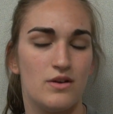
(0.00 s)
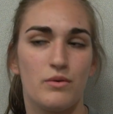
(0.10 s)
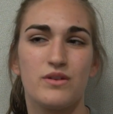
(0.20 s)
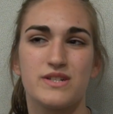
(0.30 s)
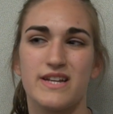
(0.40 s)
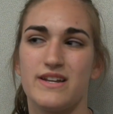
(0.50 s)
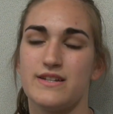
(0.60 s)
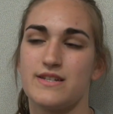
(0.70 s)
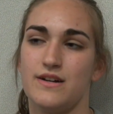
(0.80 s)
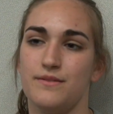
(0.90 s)
we don't see it
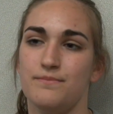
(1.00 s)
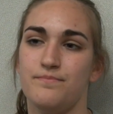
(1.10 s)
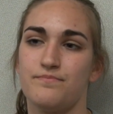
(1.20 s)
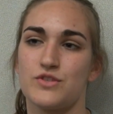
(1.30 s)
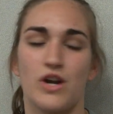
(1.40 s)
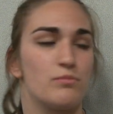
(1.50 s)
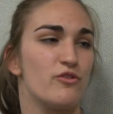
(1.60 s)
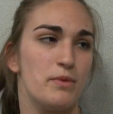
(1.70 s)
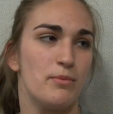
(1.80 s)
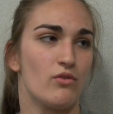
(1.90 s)
as um, trying to
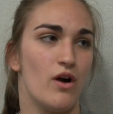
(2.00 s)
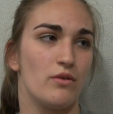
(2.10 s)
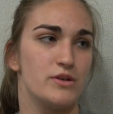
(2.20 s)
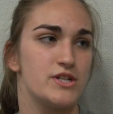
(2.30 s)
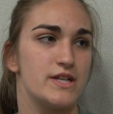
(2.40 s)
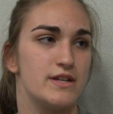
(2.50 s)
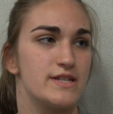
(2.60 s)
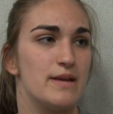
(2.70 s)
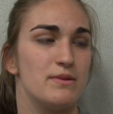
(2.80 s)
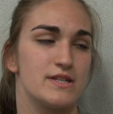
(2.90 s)
prove people wrong. We just see it
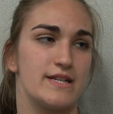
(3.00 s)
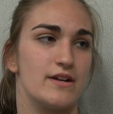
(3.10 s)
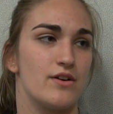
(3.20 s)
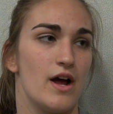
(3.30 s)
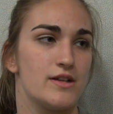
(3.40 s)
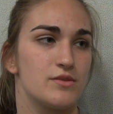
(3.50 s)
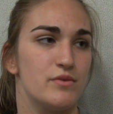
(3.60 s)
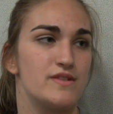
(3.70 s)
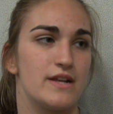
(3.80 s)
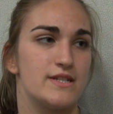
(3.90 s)
as keeping the standard high. So
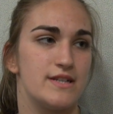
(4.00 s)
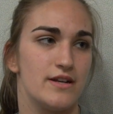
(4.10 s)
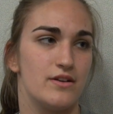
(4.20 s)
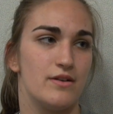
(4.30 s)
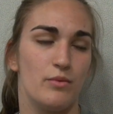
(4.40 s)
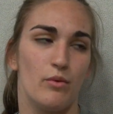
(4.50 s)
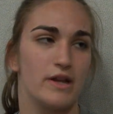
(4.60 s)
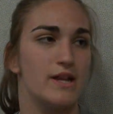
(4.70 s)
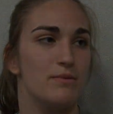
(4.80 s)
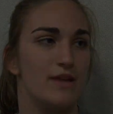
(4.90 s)
we've set a standard and we
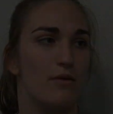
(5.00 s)
want to keep it